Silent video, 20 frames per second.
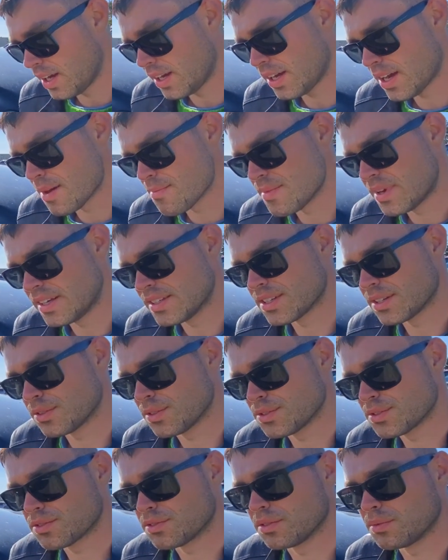amazing
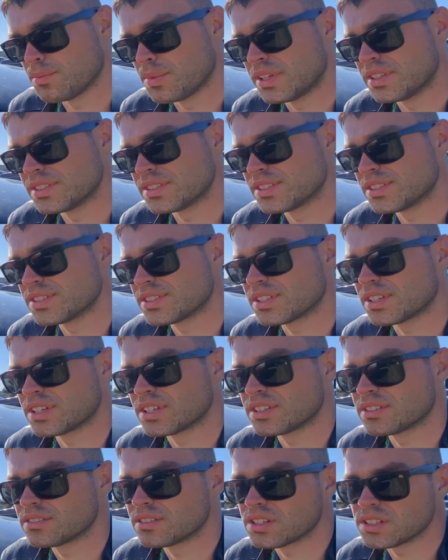old school Benzes
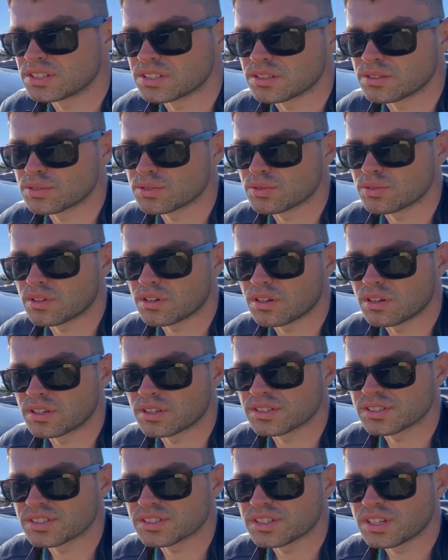and other old school
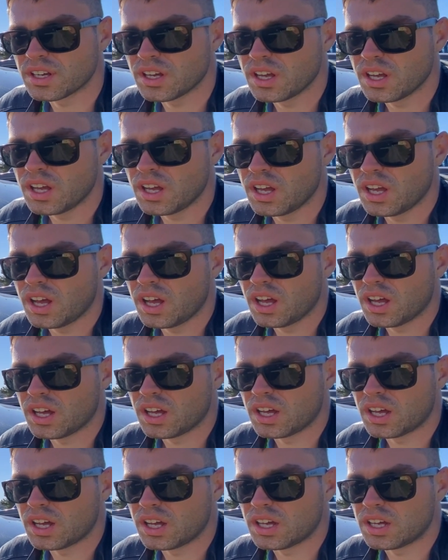cars
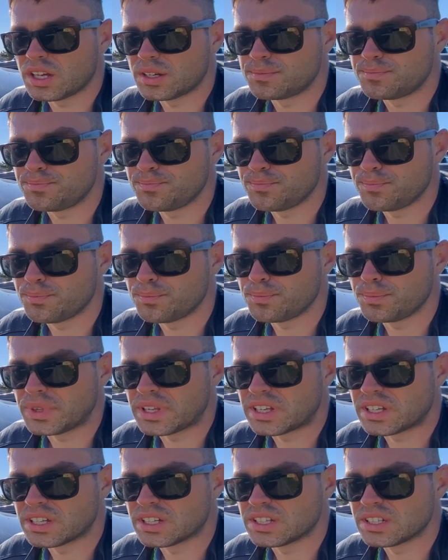uh,
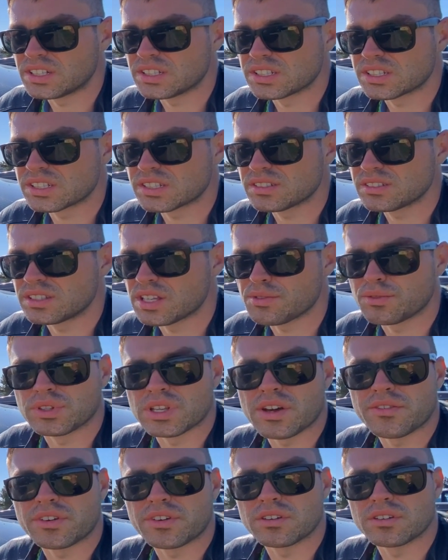because they will
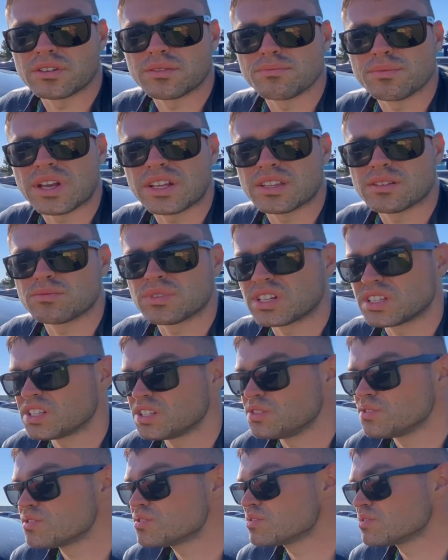never make them like they
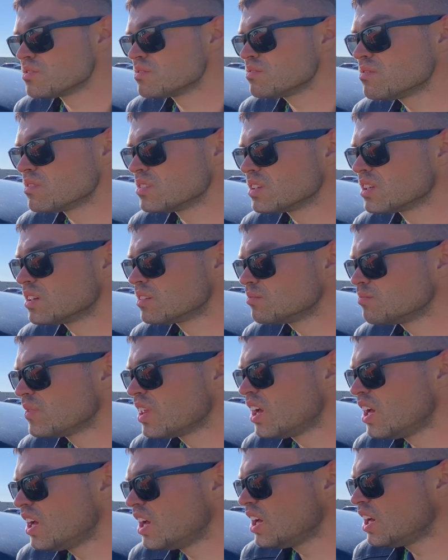used to. You know.
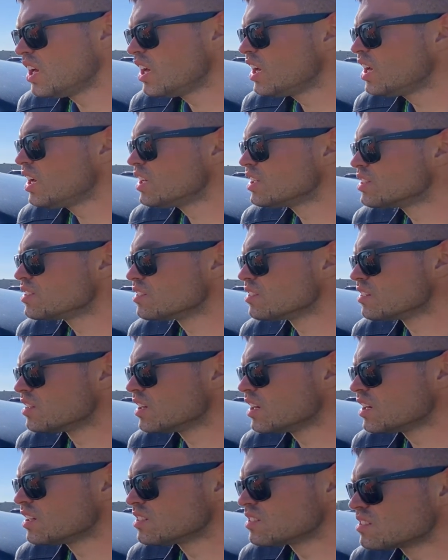So
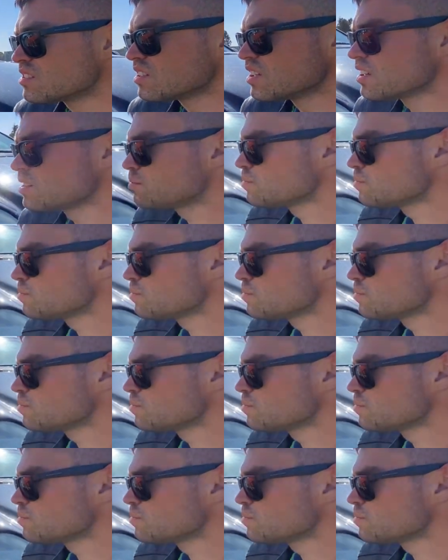yeah, just like